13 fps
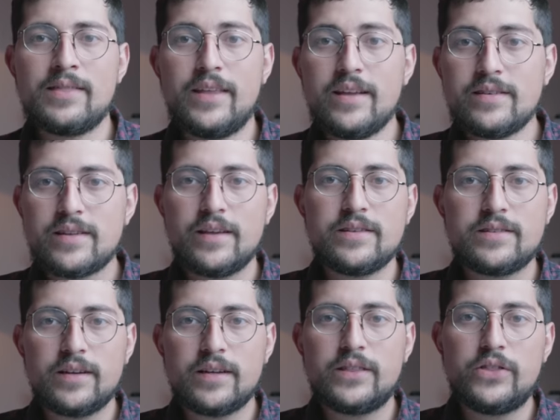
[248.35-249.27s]
This is
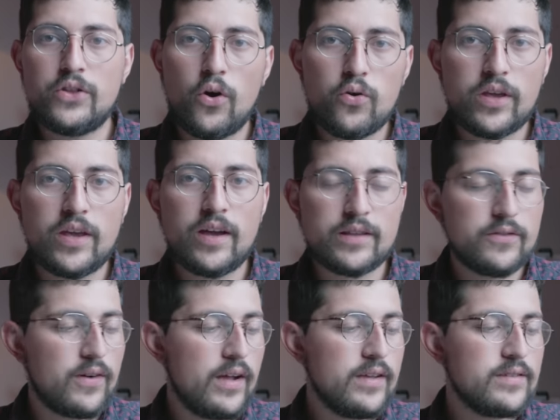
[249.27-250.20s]
the Nokia
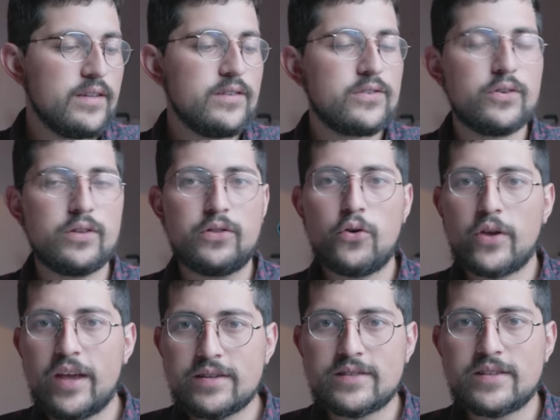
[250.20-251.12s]
devices, so the
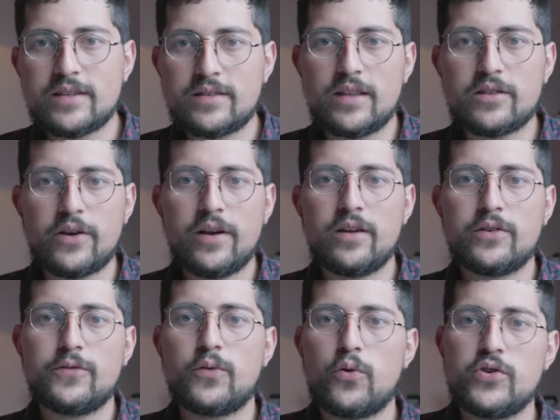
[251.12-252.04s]
Nokia
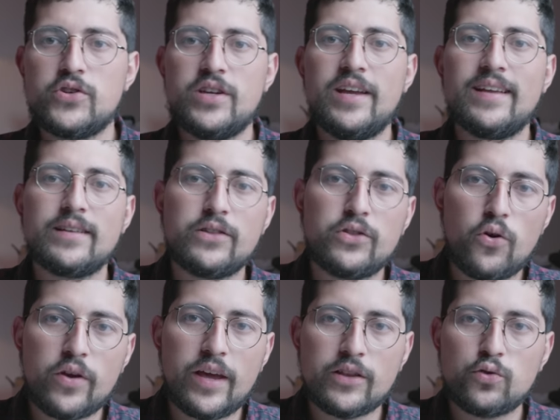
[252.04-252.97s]
6300 4G and the
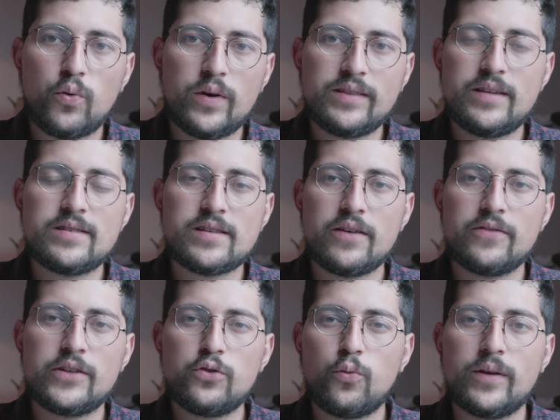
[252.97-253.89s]
Nokia
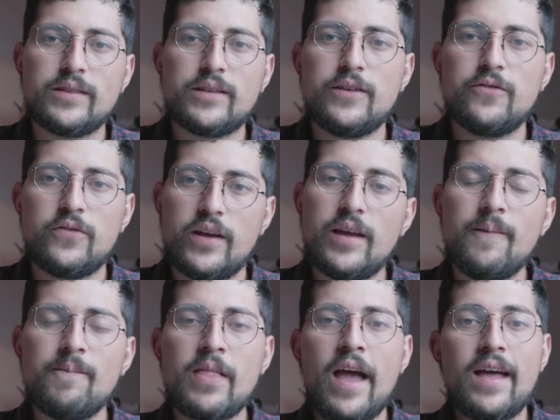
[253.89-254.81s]

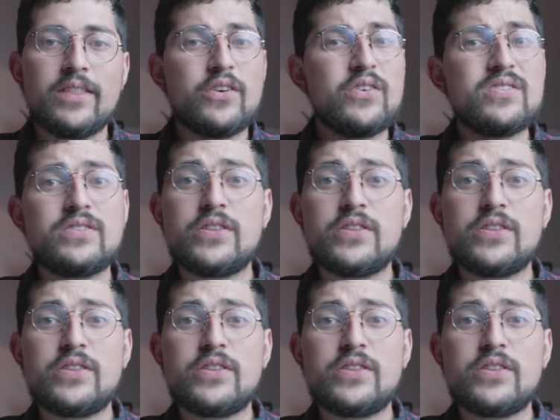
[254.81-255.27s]
2720V. There's